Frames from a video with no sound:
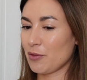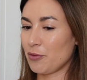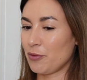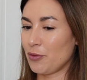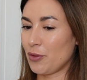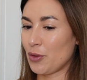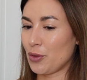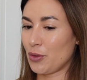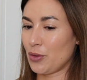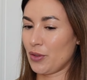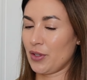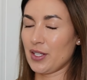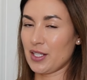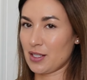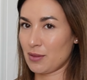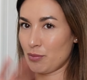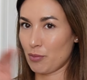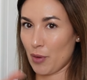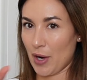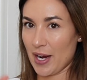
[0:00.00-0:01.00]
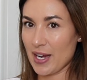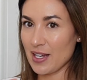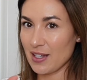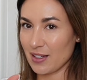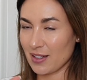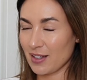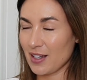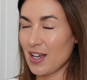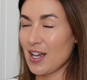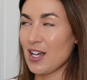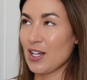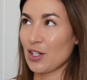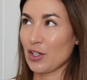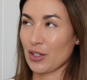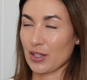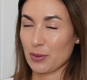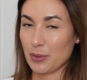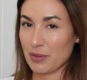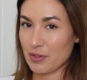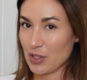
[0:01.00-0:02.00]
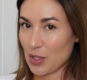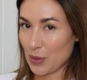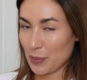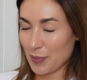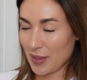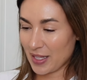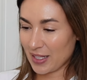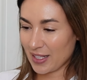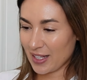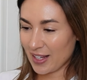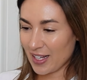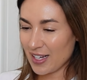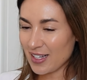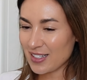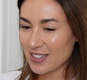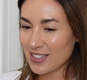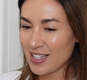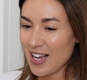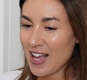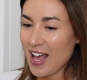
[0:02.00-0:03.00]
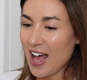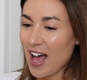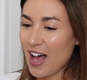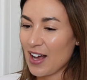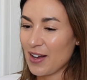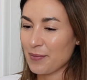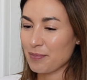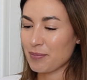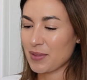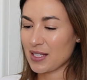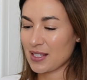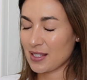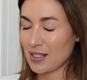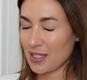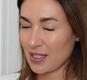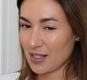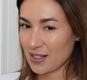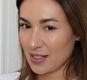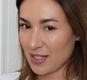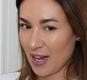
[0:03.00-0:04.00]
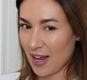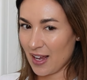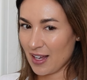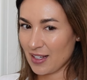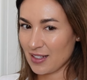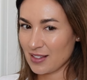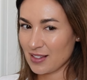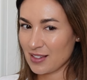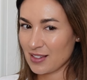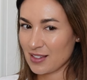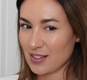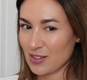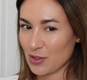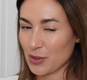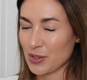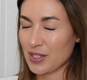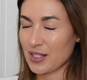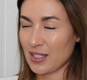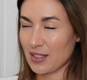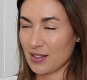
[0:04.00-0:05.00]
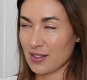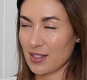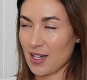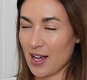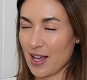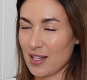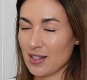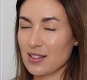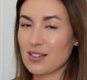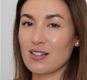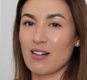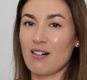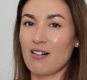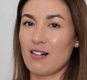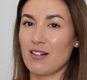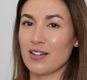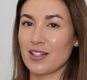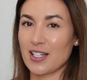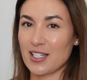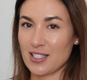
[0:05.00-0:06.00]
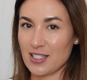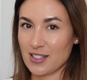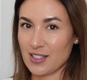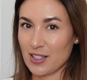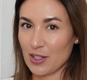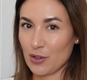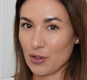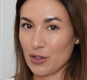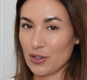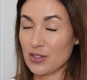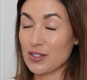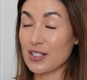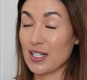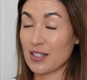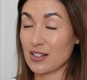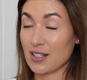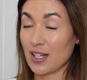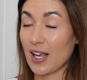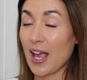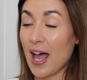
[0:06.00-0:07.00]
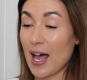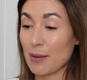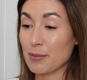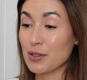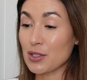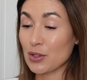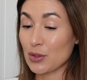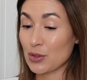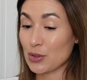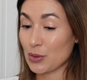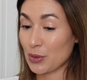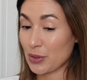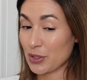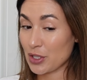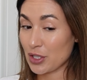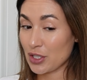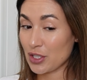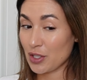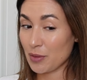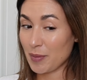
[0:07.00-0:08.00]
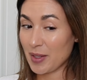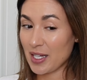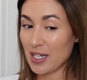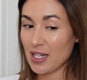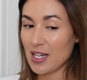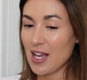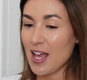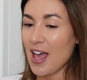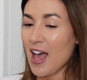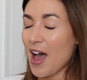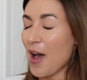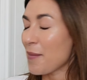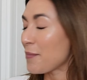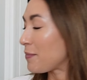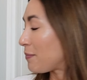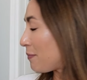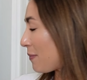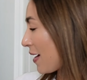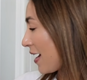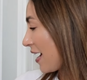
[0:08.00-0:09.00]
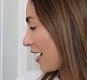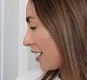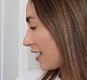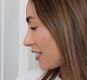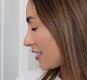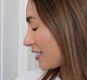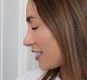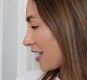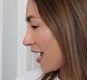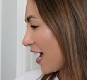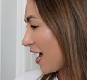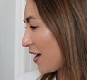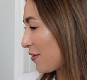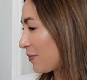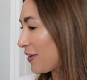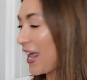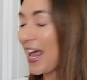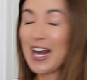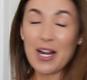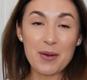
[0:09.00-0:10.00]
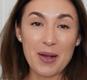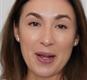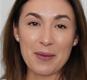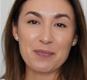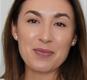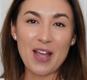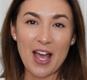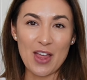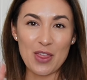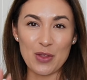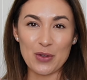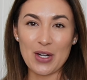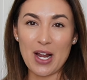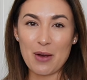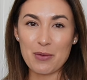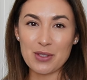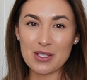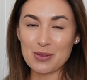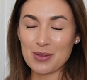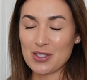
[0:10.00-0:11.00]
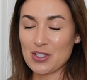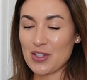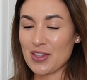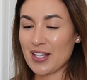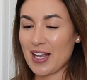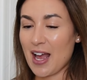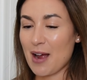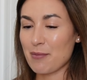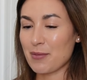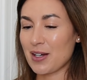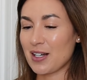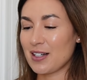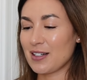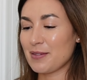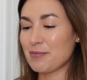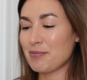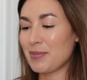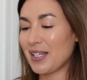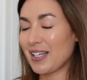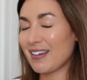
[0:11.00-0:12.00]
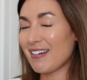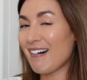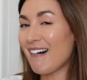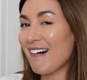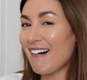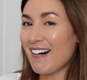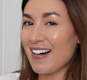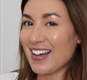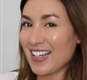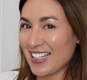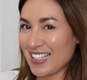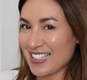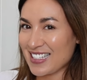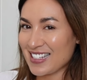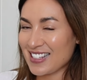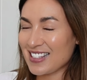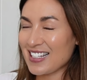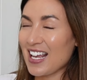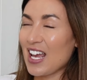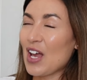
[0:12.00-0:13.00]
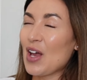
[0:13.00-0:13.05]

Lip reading: for this break. Not that we've told Bella that, but 6 days or 6 nights on a Disney cruise sounds like absolute torture to me. But anyway, I thought I would switch on the camera because,